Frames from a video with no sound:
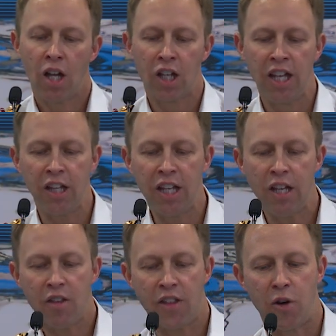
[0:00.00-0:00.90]

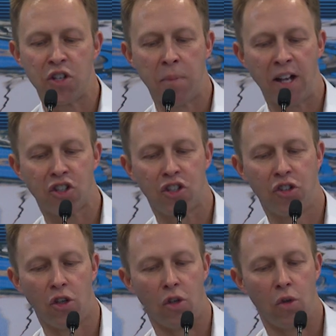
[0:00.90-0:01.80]
Clearly, there is much to
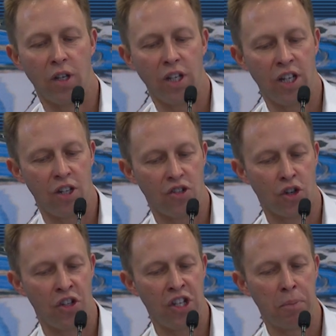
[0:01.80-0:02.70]
do
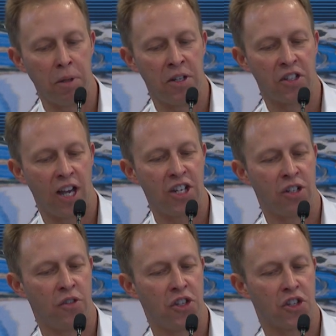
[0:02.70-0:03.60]
during the
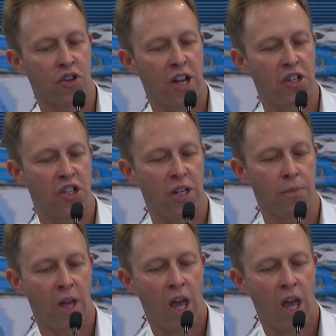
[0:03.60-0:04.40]
implementation of this strategy,